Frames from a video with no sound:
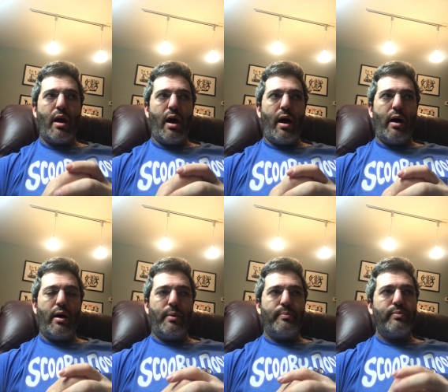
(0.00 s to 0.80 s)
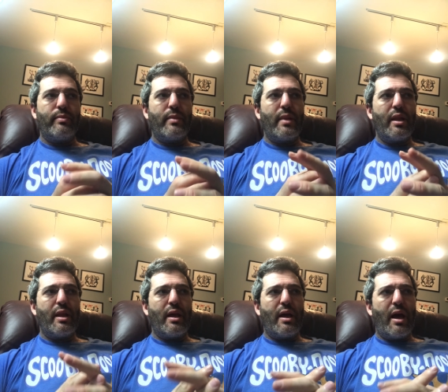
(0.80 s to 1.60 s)
Um,
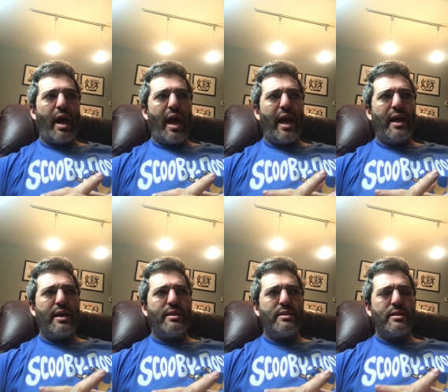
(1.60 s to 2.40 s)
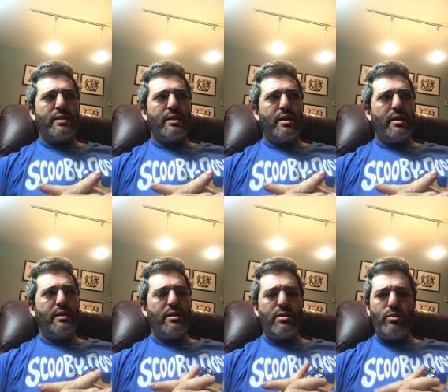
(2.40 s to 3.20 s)
and
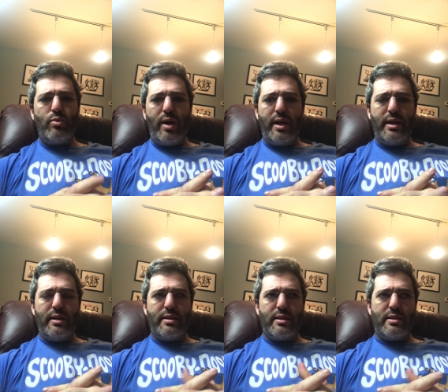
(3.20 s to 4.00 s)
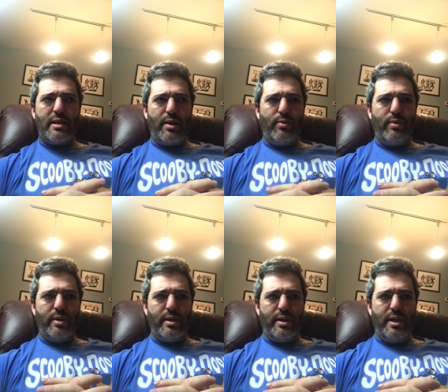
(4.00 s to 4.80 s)
another way to say
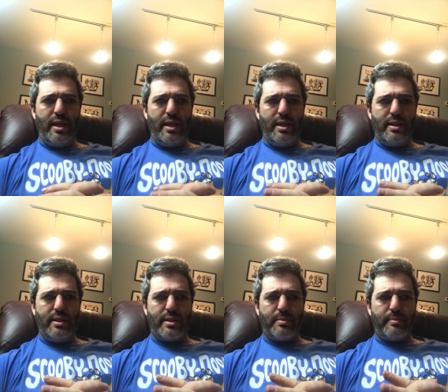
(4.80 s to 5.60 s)
would is